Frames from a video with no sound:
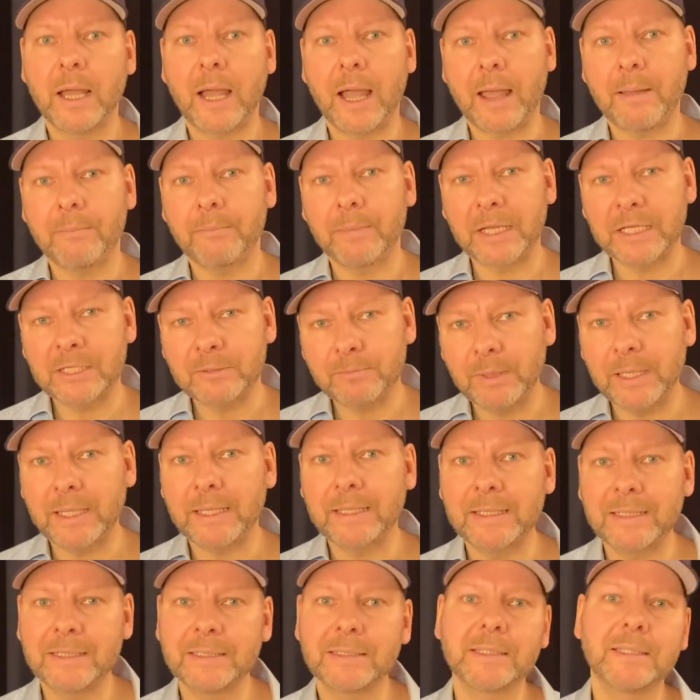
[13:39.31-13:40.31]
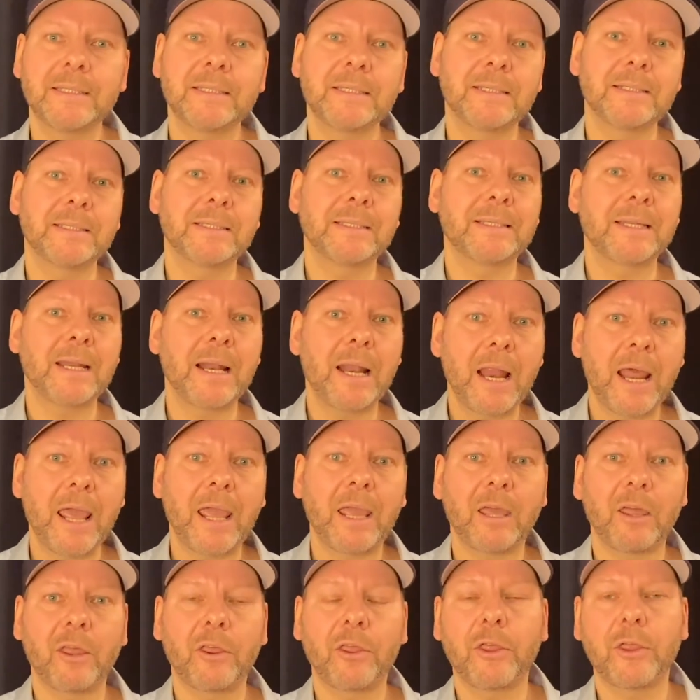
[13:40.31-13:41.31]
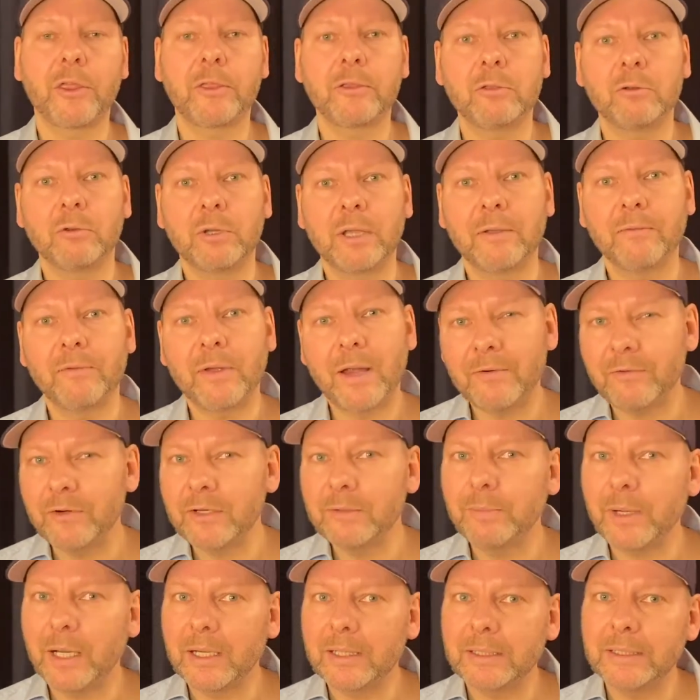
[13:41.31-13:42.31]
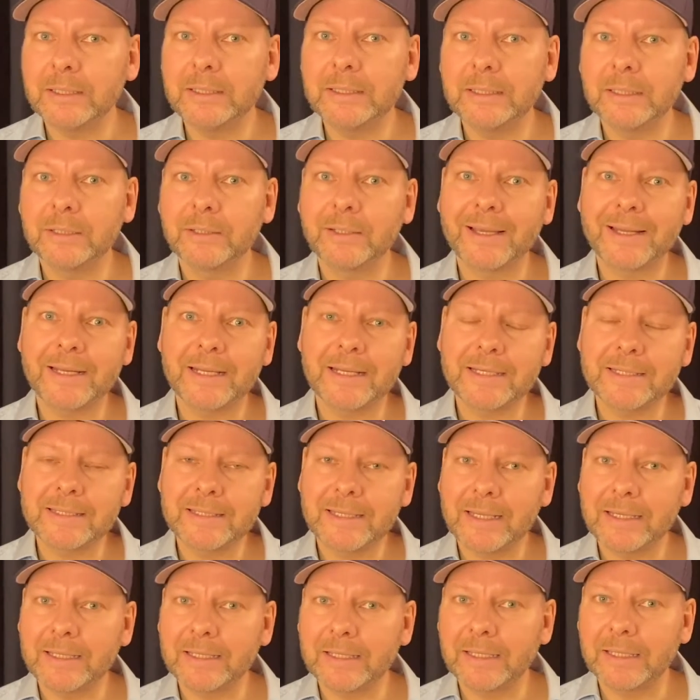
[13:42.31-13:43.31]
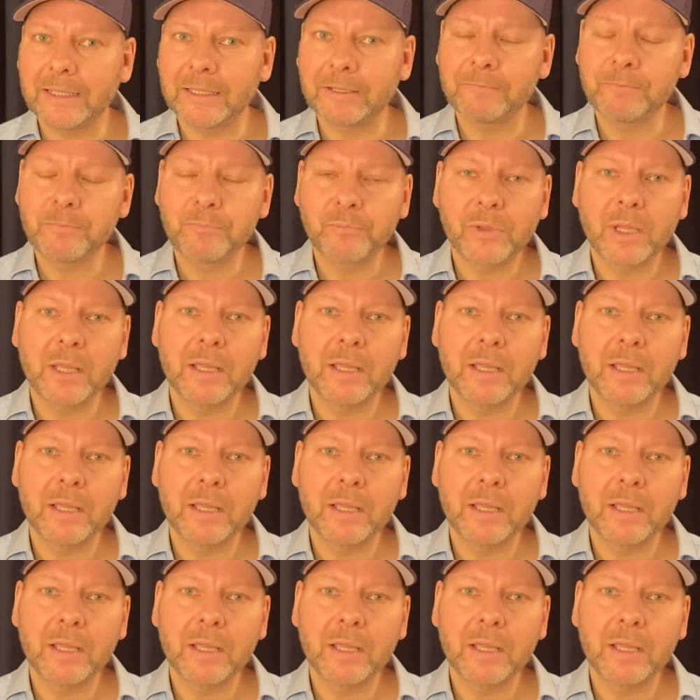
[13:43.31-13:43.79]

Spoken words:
I'm explaining this in this length to give everybody here an understanding